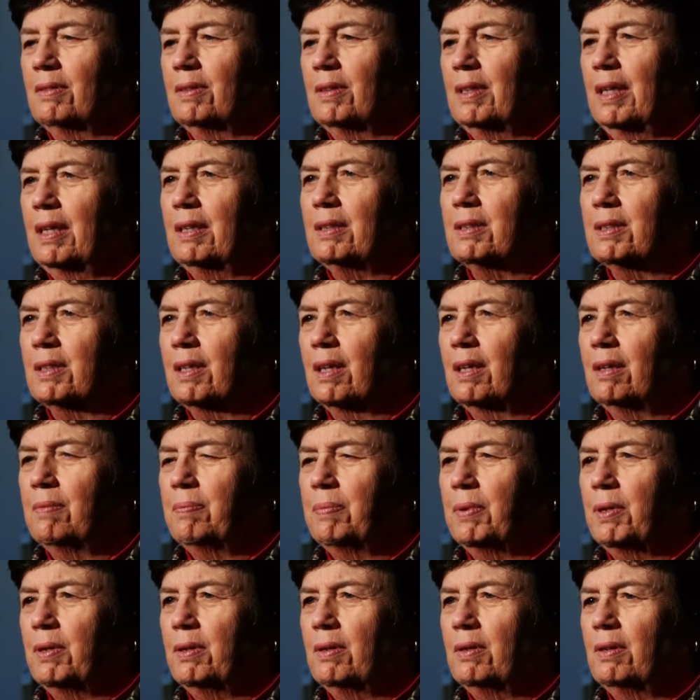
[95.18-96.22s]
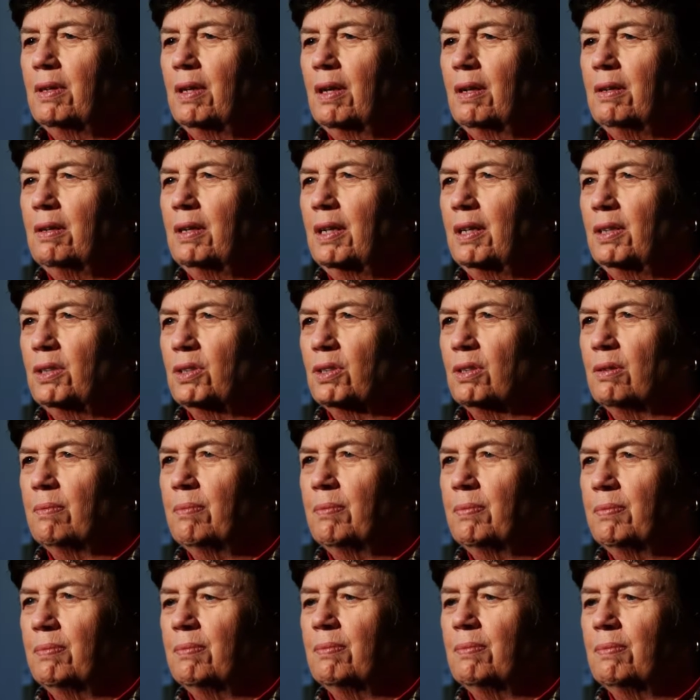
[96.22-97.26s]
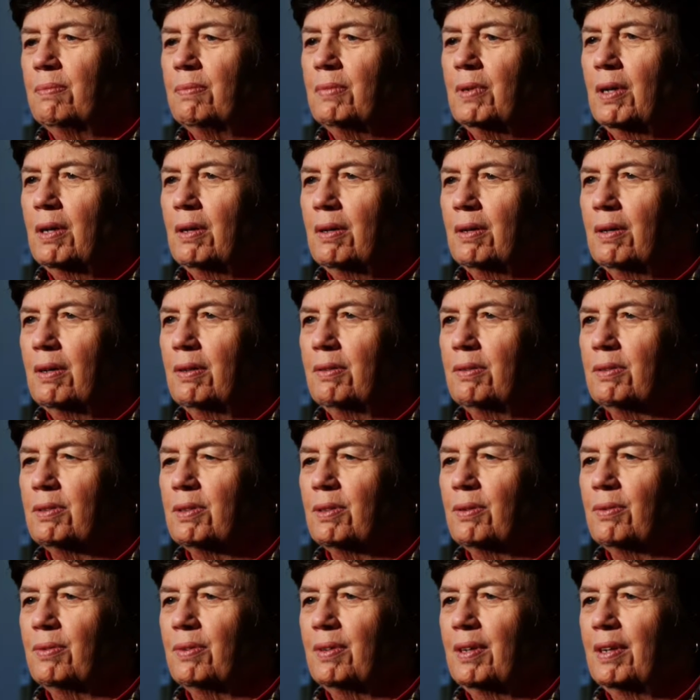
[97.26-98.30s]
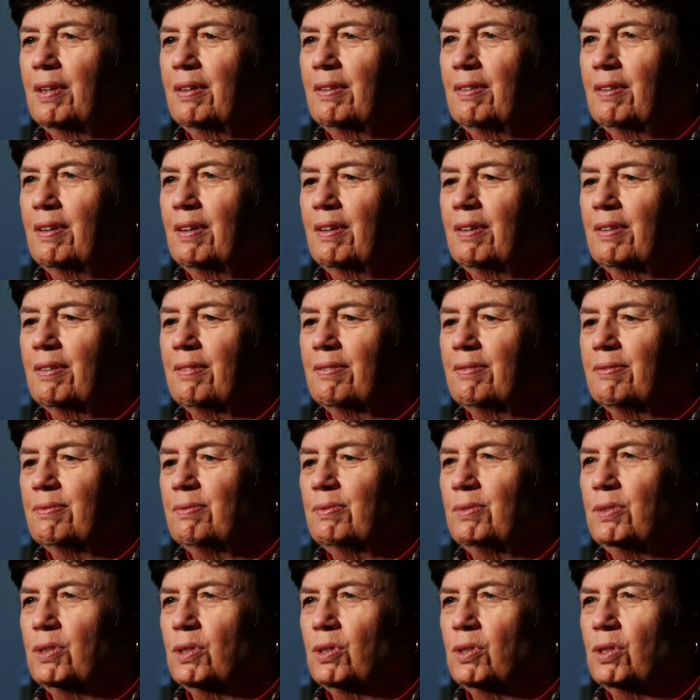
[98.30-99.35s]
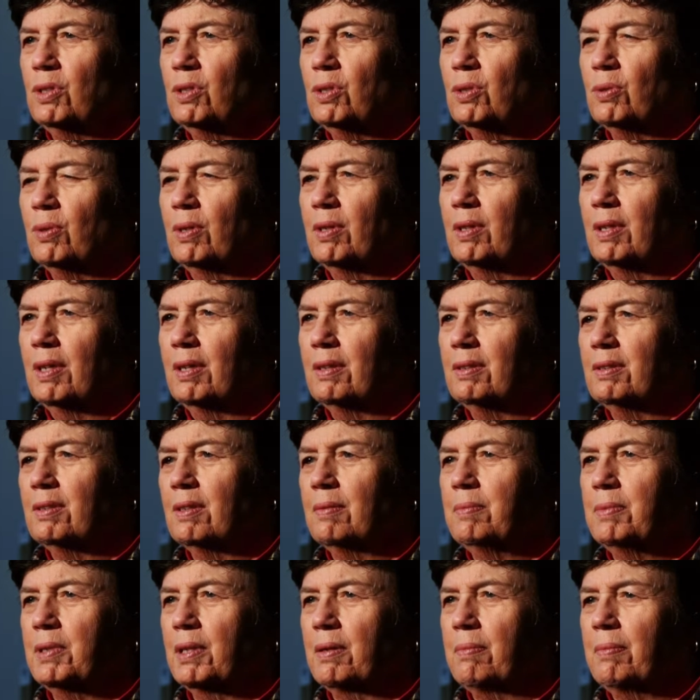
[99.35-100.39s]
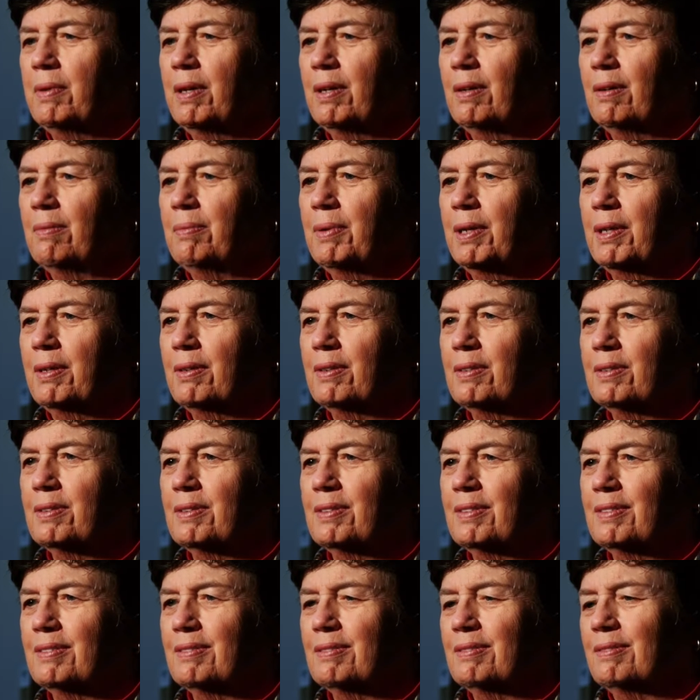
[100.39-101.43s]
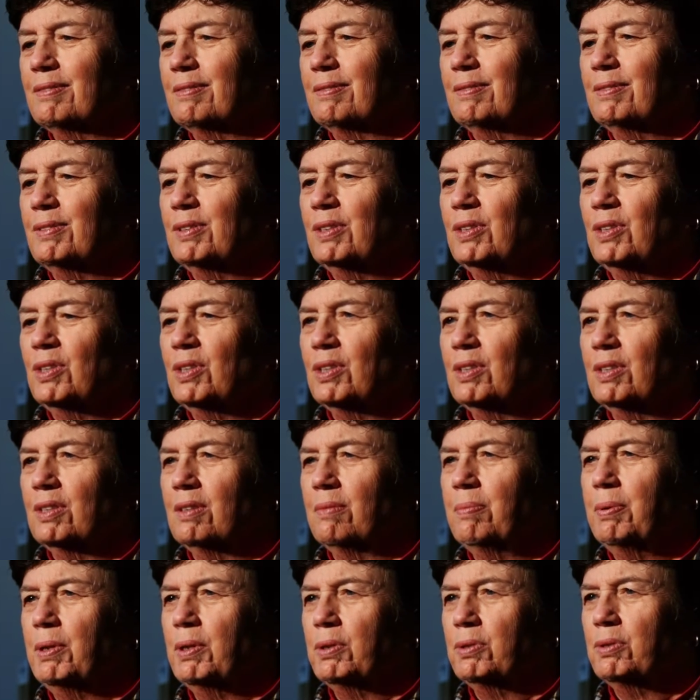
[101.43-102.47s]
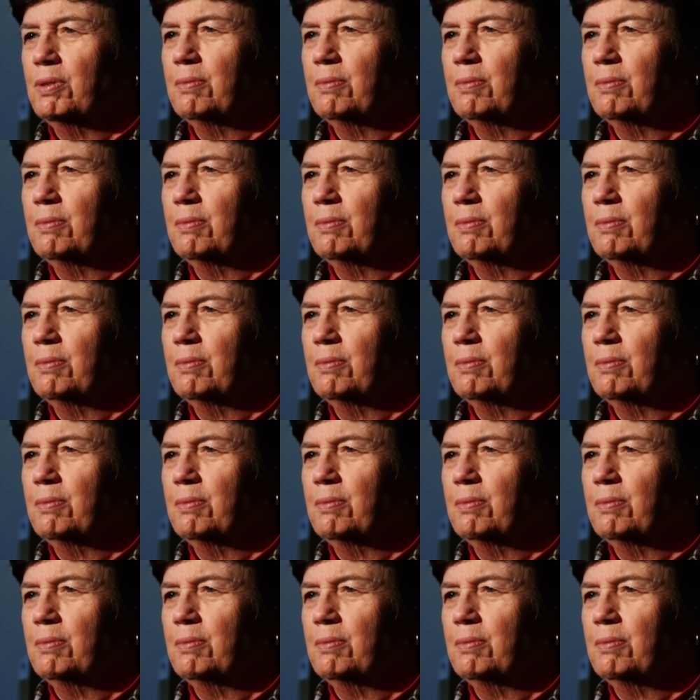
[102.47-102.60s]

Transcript: landscape and nature, and so I just enjoyed that subject matter because it just appeals